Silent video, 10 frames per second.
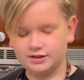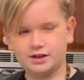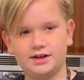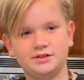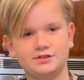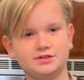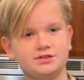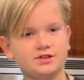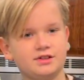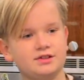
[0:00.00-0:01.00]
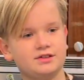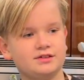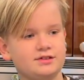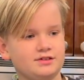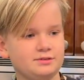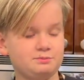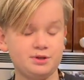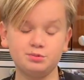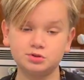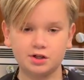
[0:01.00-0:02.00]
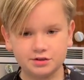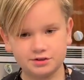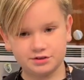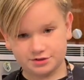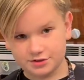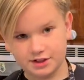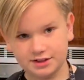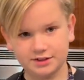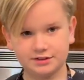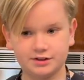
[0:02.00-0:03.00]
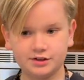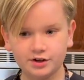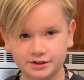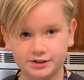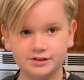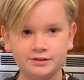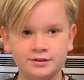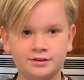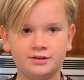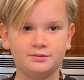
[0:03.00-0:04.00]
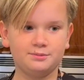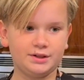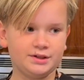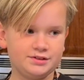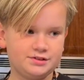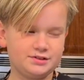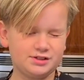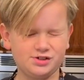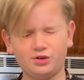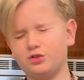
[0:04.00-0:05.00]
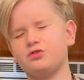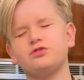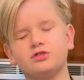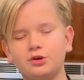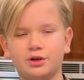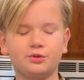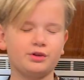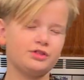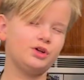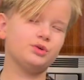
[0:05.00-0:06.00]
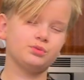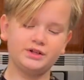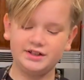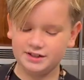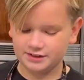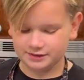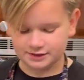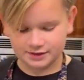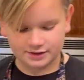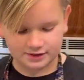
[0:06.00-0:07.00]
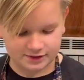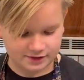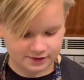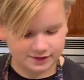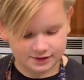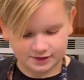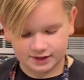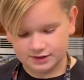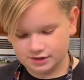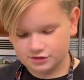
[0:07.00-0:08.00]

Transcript: and people call it the city in the garden because it's overflowing with green and it's